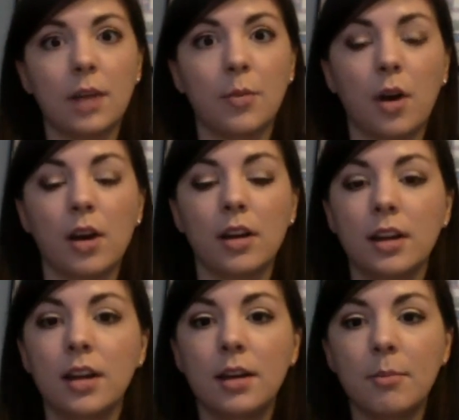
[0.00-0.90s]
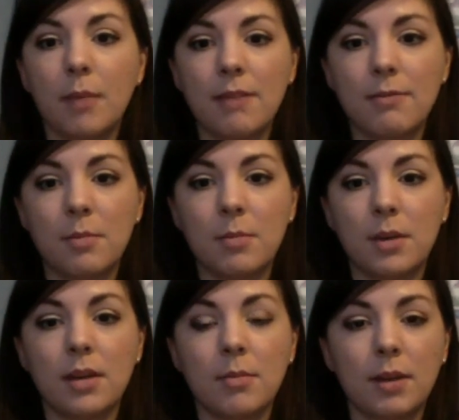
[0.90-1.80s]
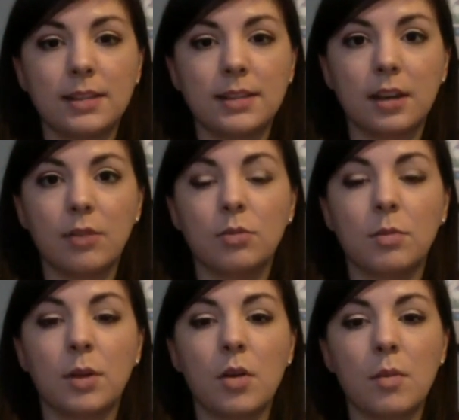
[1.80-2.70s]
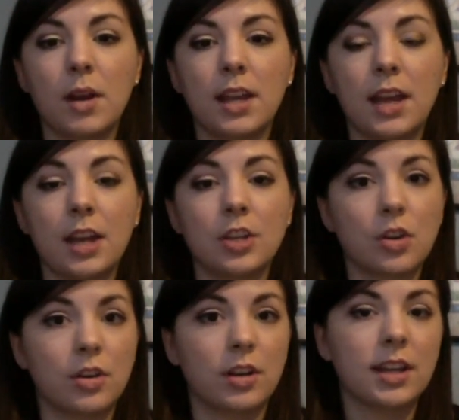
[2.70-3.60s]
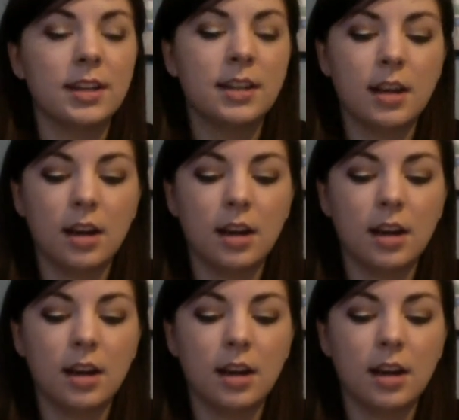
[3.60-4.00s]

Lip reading: I bought my Fitbit myself with my own money at Target,